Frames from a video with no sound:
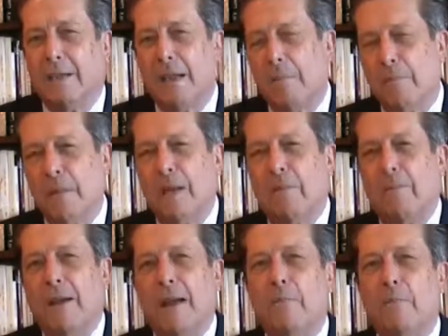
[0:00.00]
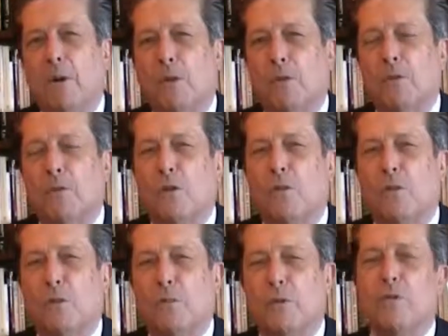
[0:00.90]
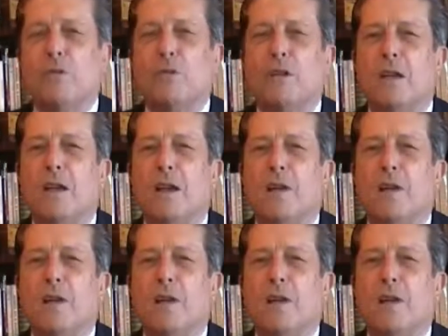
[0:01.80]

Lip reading: can be a very important contribution